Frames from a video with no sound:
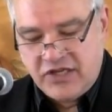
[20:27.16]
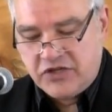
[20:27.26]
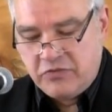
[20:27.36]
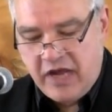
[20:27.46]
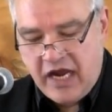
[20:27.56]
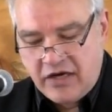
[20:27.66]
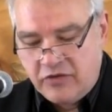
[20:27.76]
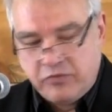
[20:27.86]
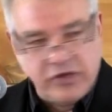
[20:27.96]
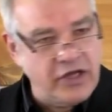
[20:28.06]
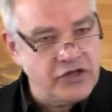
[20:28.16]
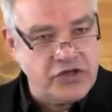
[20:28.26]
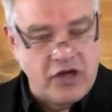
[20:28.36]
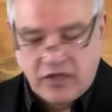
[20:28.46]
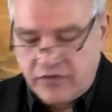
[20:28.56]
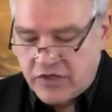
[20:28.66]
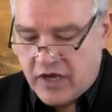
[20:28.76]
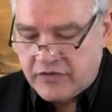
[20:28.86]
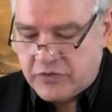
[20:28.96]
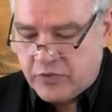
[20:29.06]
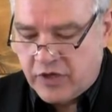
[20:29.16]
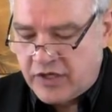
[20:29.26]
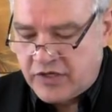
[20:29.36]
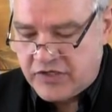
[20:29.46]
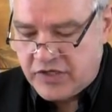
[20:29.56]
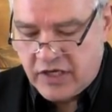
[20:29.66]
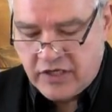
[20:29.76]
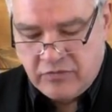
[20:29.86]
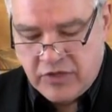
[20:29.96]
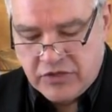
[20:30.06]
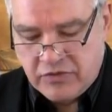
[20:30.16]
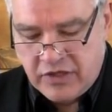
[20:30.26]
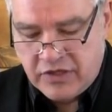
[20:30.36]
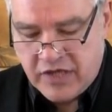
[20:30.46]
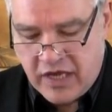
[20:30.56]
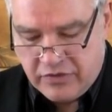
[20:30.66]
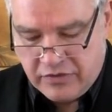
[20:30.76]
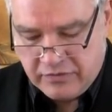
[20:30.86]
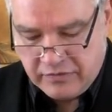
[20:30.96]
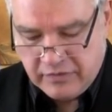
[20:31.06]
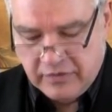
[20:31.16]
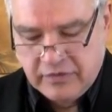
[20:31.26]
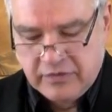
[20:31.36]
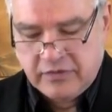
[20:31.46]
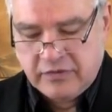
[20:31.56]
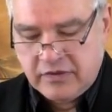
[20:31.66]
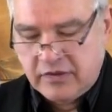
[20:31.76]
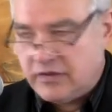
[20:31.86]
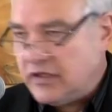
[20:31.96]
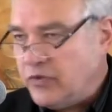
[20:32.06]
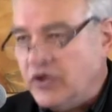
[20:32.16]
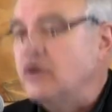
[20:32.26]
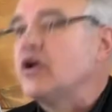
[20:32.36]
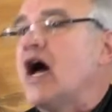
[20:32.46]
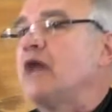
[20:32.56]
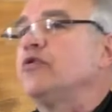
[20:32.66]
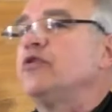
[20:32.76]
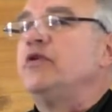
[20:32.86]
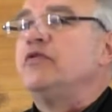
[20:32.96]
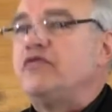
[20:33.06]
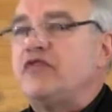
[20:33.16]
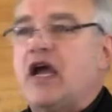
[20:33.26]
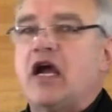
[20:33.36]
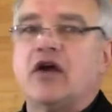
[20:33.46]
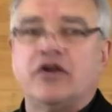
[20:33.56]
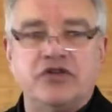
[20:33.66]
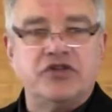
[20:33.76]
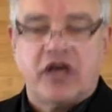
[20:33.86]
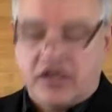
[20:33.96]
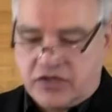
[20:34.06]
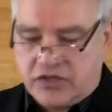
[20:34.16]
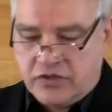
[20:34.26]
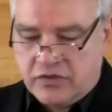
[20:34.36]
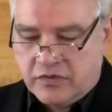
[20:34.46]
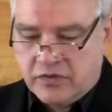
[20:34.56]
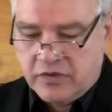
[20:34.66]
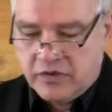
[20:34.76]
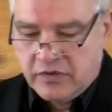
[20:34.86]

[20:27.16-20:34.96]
disobeyed and plunged all of his offspring into sin and misery and death. We know God would have been fair and just to